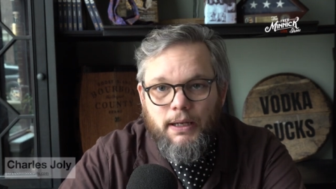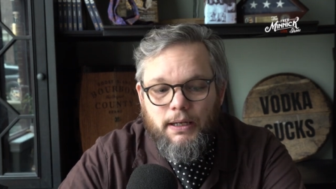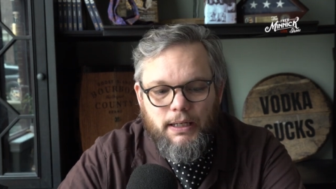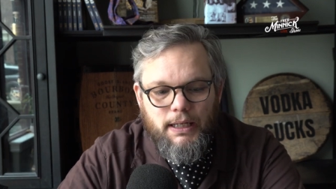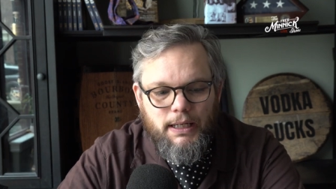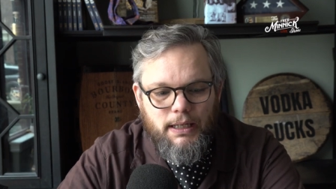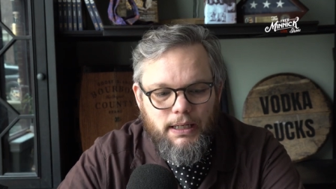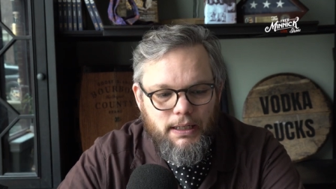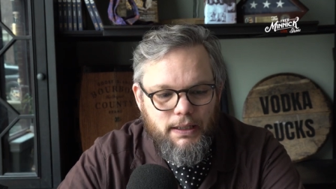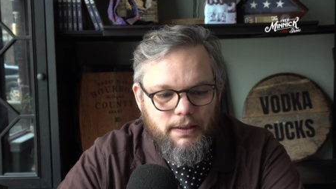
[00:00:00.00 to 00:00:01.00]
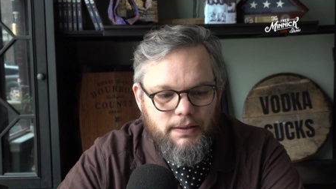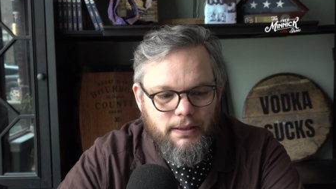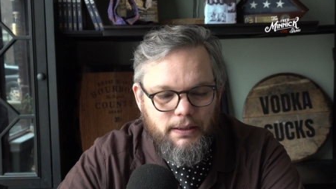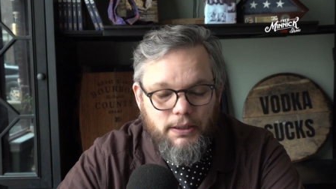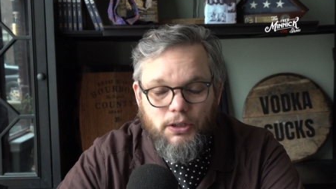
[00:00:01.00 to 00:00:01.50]
He is
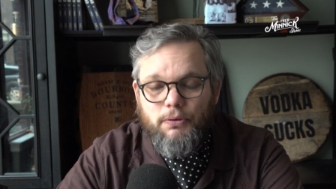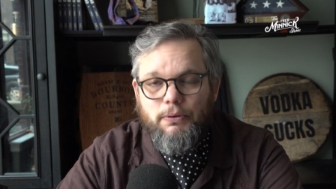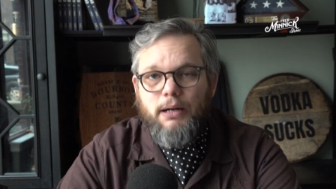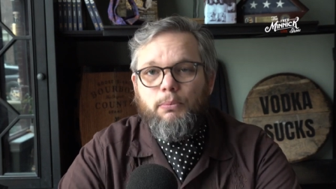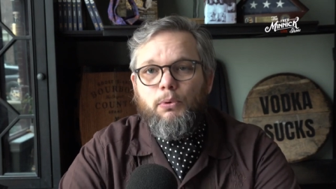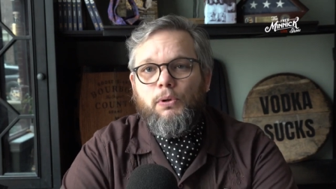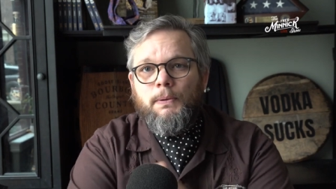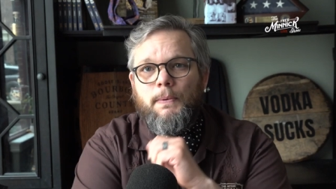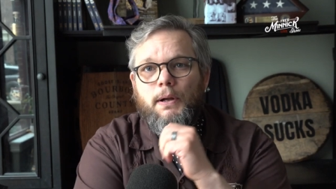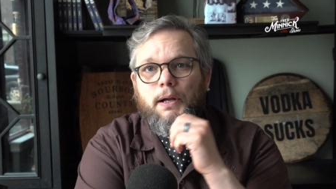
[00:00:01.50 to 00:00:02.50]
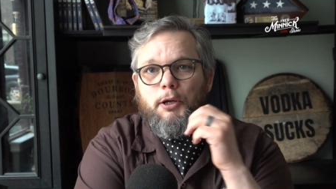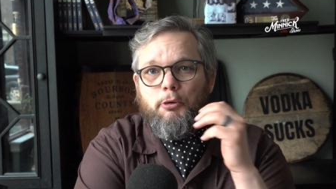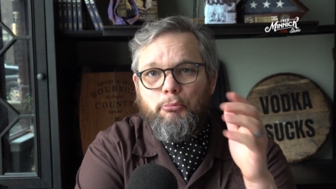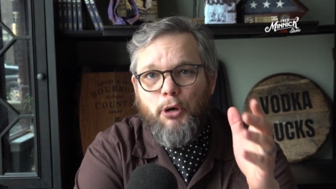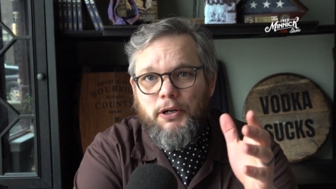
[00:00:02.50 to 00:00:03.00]
an
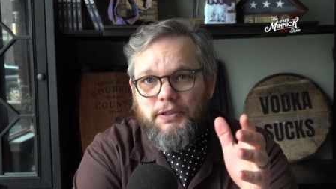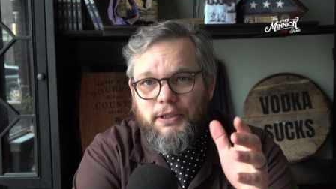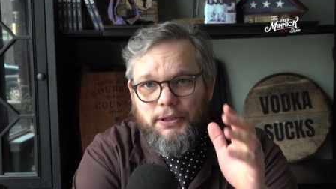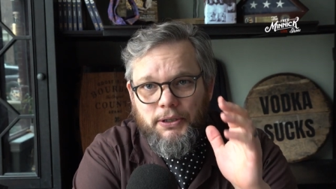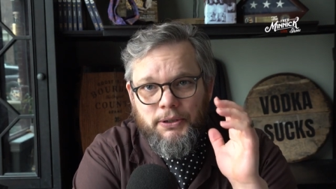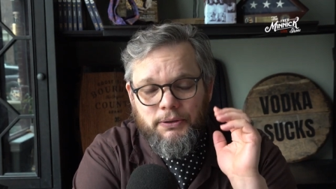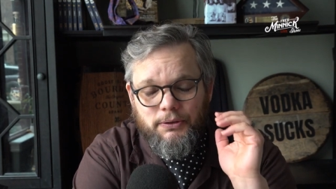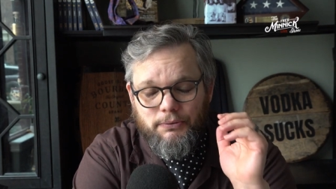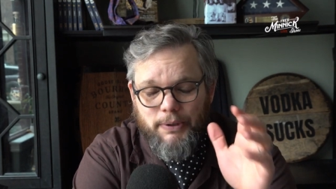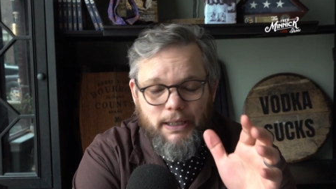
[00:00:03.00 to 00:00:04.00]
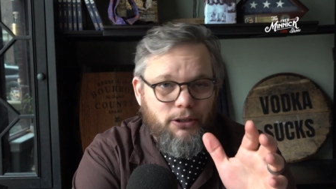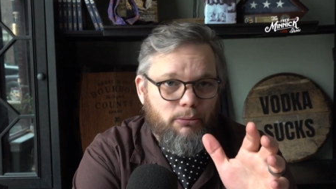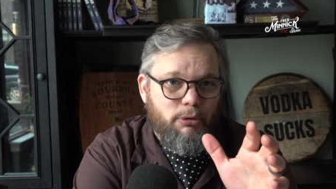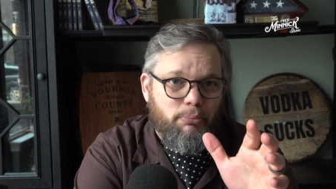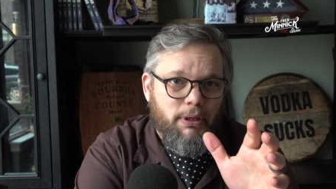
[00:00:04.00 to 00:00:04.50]
incredible bartender, great
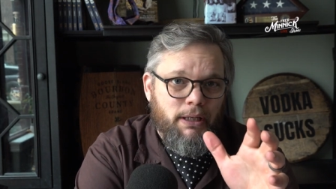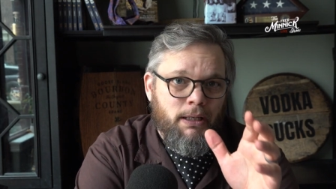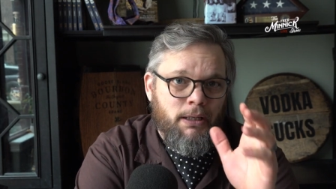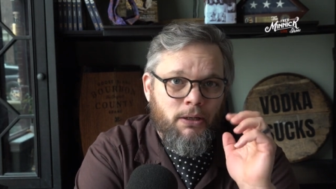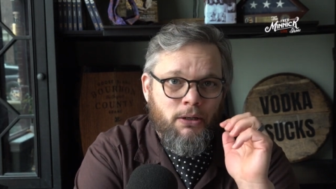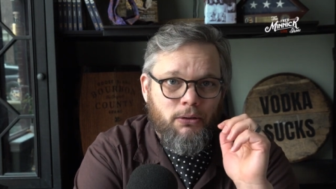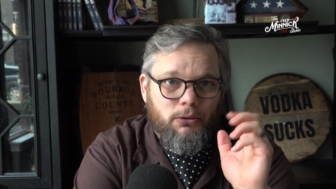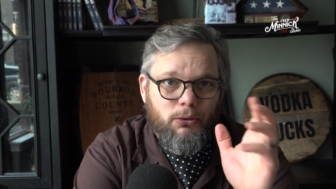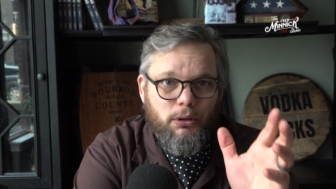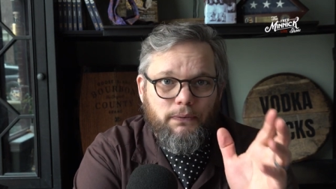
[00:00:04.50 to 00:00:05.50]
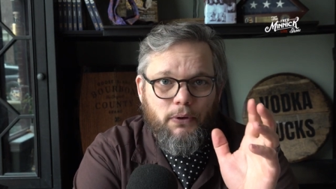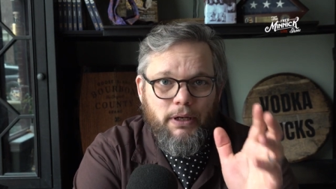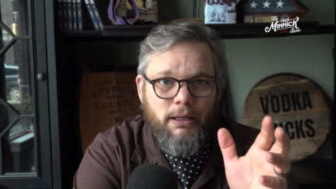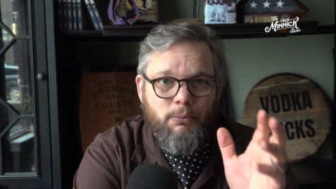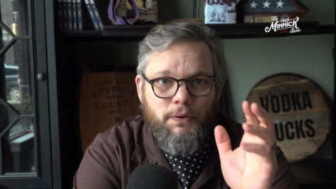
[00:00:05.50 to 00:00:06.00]
human being. Look for
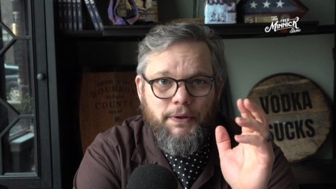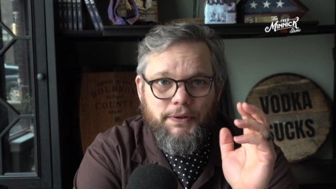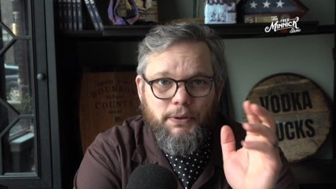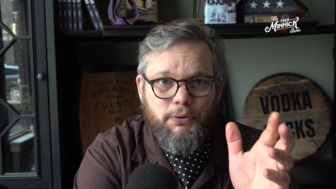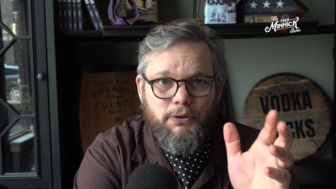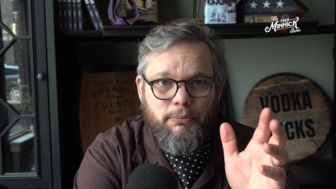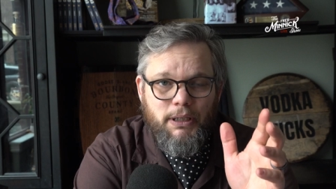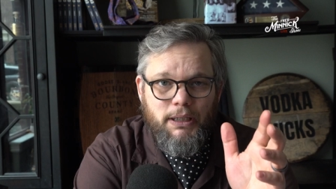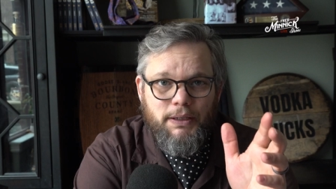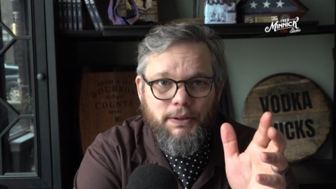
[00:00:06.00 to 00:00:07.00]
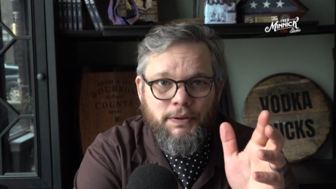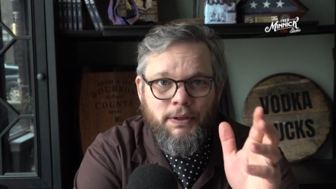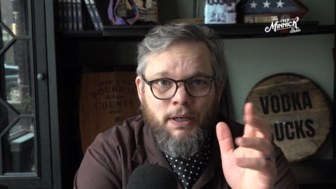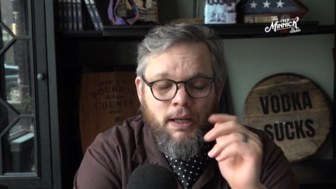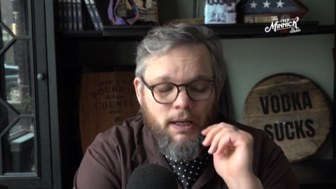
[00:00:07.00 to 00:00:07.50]
him on the social
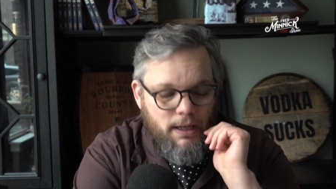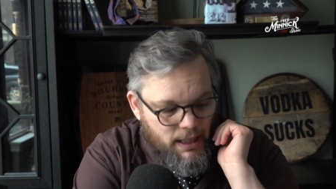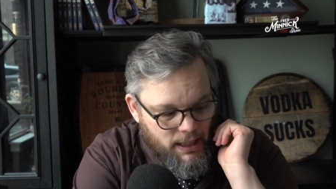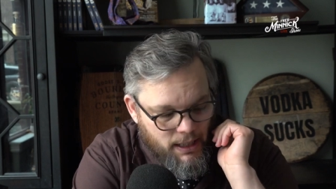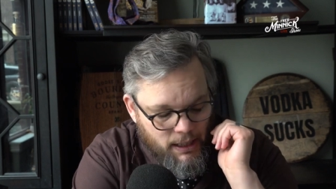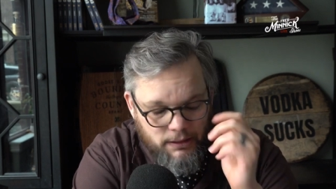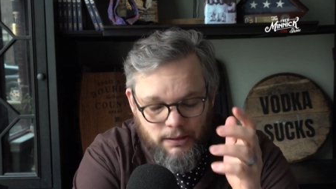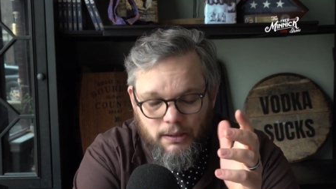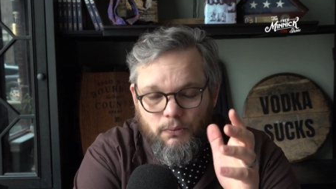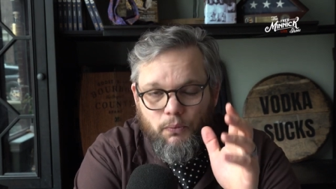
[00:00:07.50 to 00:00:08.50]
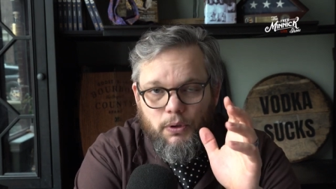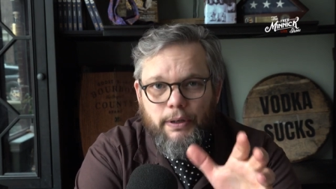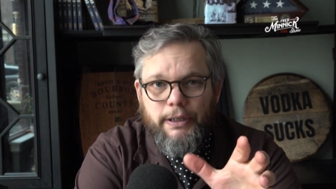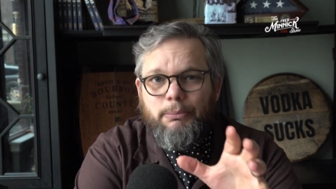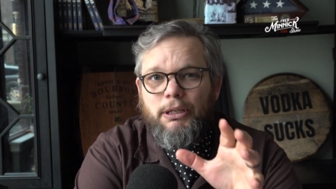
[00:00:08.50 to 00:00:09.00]
medias. And we're
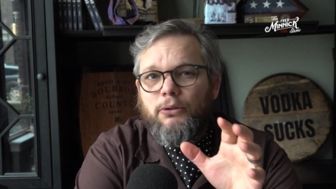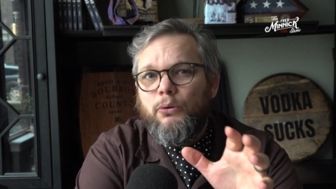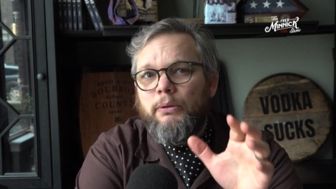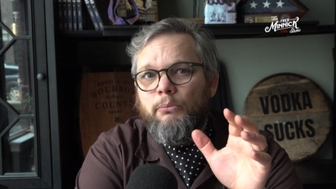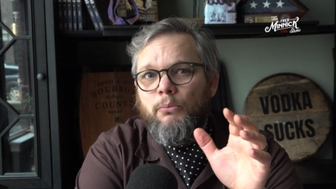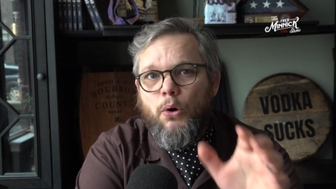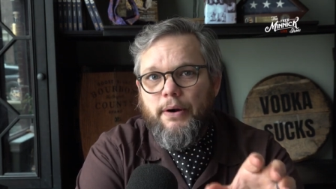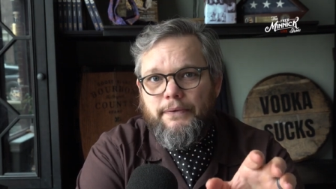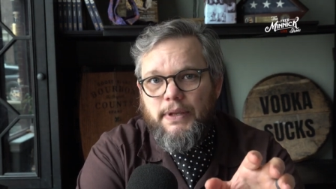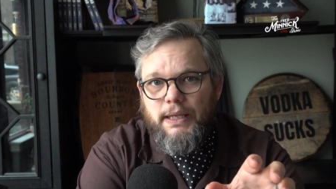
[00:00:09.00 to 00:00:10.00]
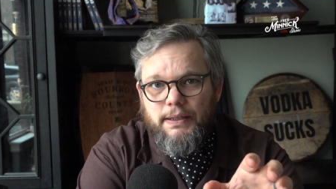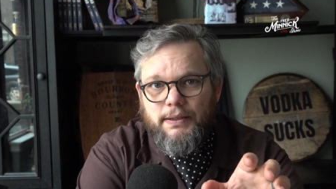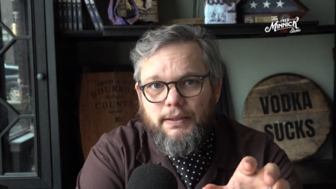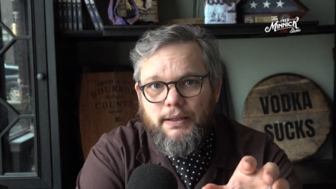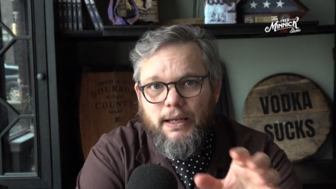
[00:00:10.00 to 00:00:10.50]
going to be doing more of
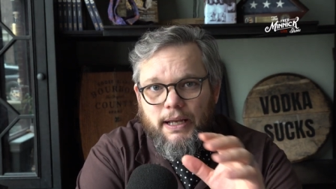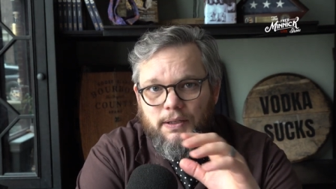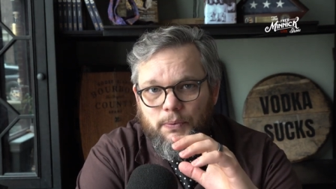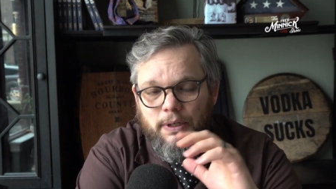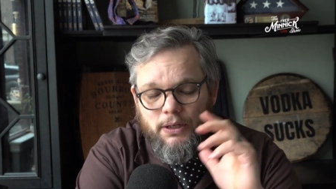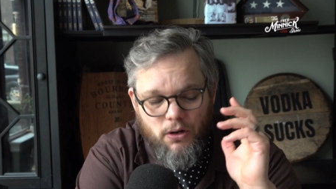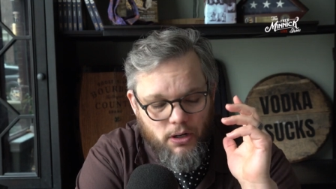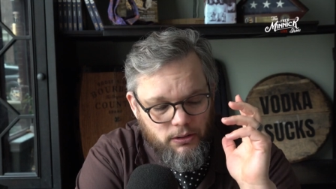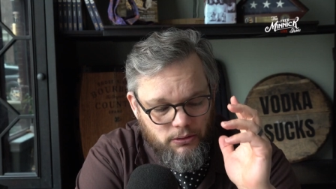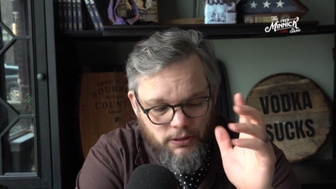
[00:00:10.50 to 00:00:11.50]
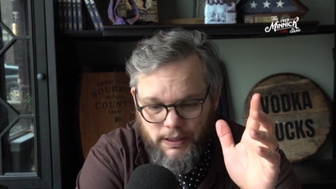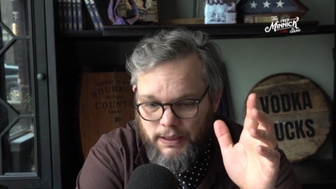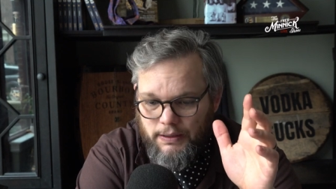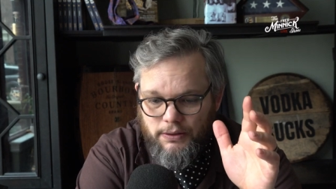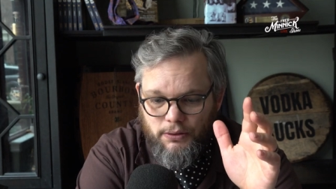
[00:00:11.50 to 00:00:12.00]
these as we are
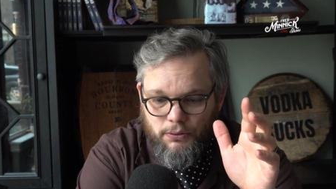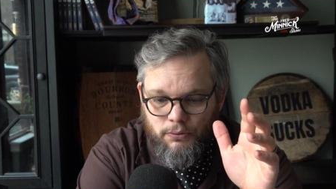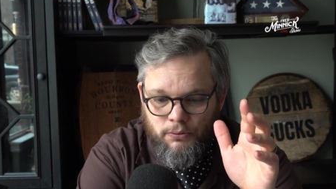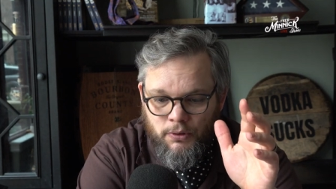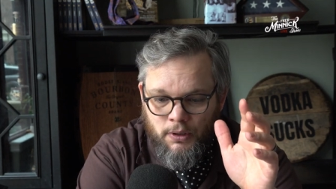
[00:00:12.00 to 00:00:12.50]
looking to